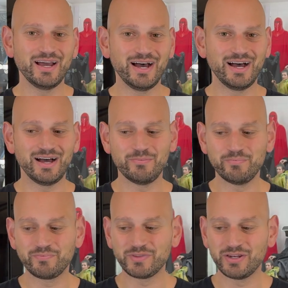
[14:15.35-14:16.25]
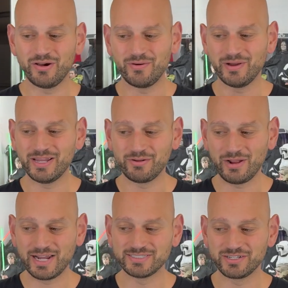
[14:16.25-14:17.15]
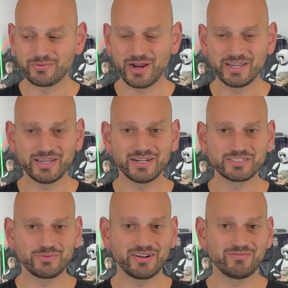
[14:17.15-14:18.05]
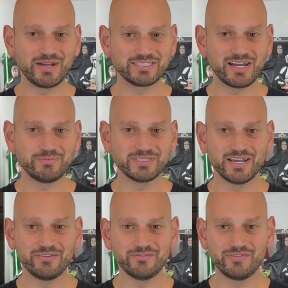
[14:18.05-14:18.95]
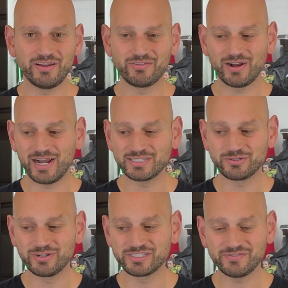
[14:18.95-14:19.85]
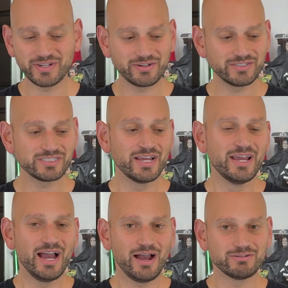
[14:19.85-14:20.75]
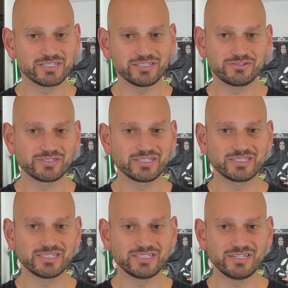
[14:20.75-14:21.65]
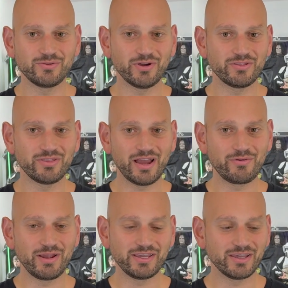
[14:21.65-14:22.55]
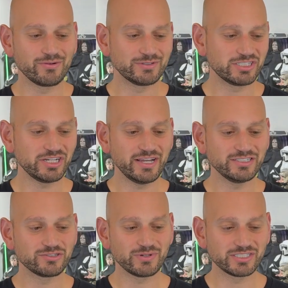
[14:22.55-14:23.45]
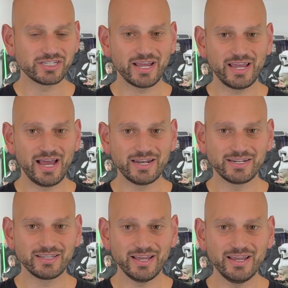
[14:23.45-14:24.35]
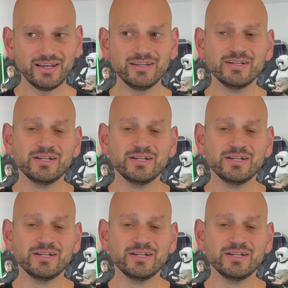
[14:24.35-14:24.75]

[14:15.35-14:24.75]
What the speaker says: I did rank it as one of my top 10 favorite Hot Toys figures. I was interested to see whether that ranking would change once I added Leia.